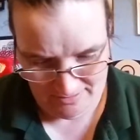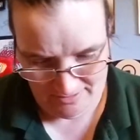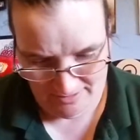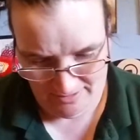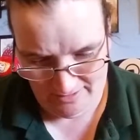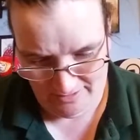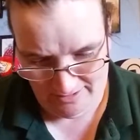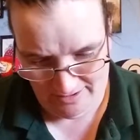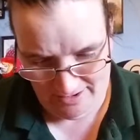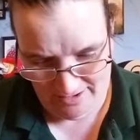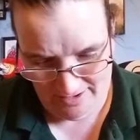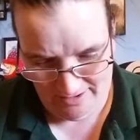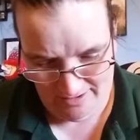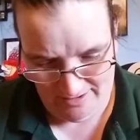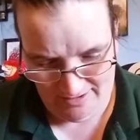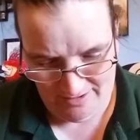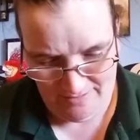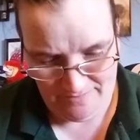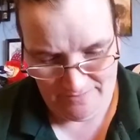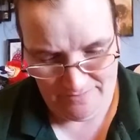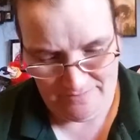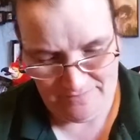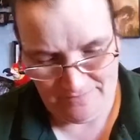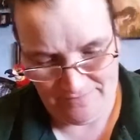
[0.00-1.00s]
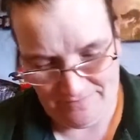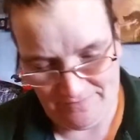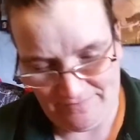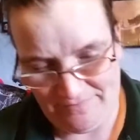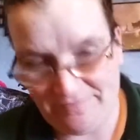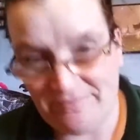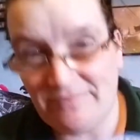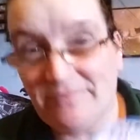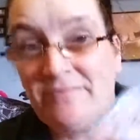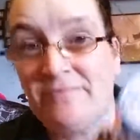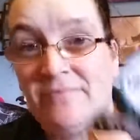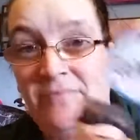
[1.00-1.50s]
Alright,
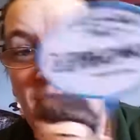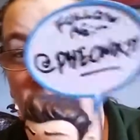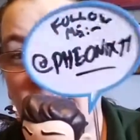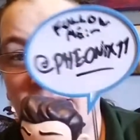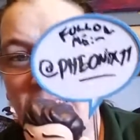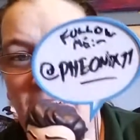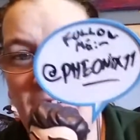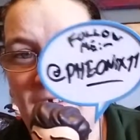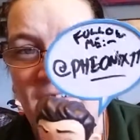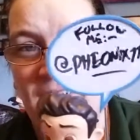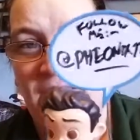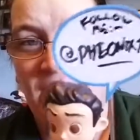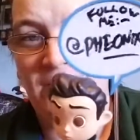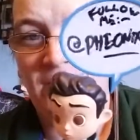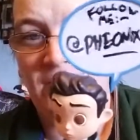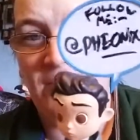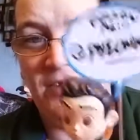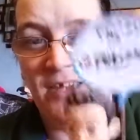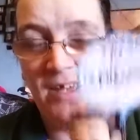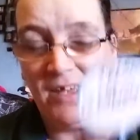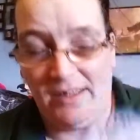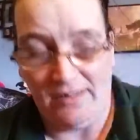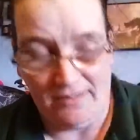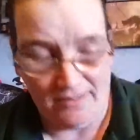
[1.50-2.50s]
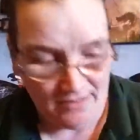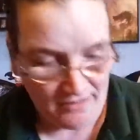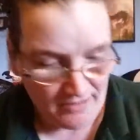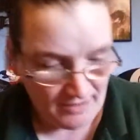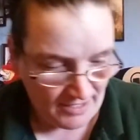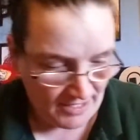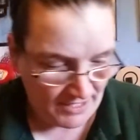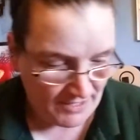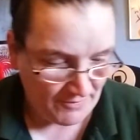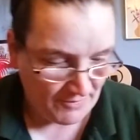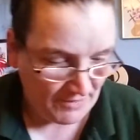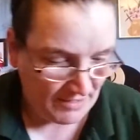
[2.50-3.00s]
so yeah,
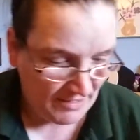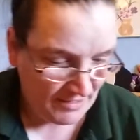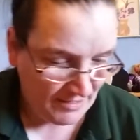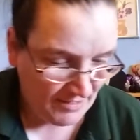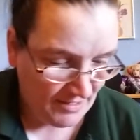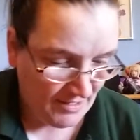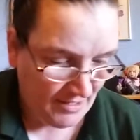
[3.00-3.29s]
anyway,